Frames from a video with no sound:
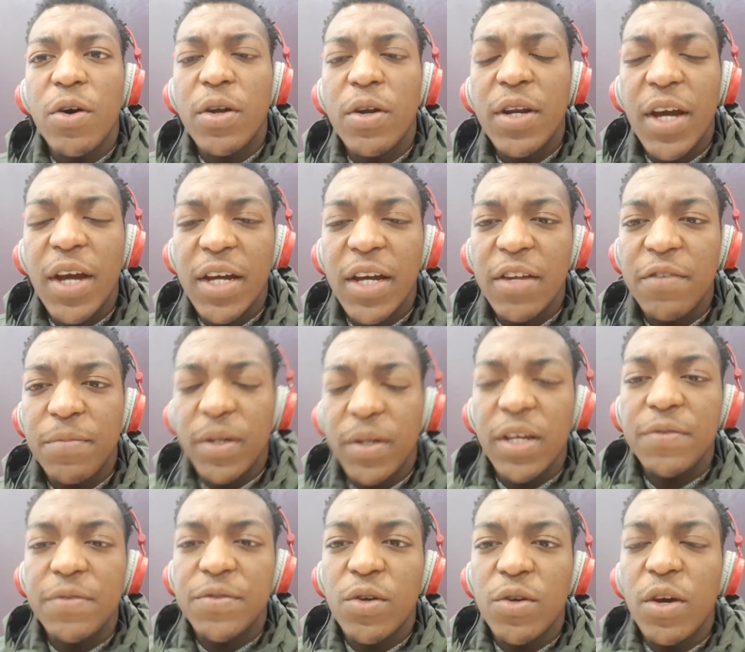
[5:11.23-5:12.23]
negative
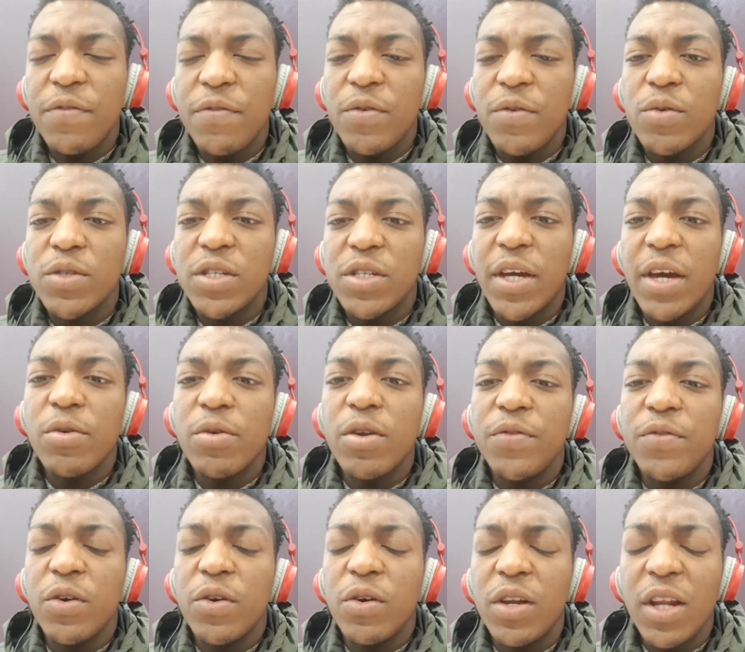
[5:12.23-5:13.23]
beliefs, or if you want to get rid
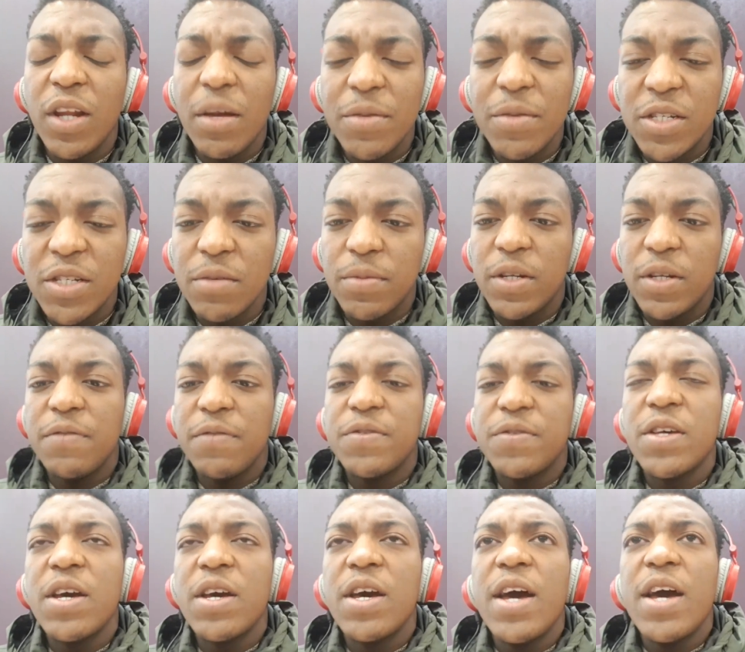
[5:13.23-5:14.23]
of your limiting beliefs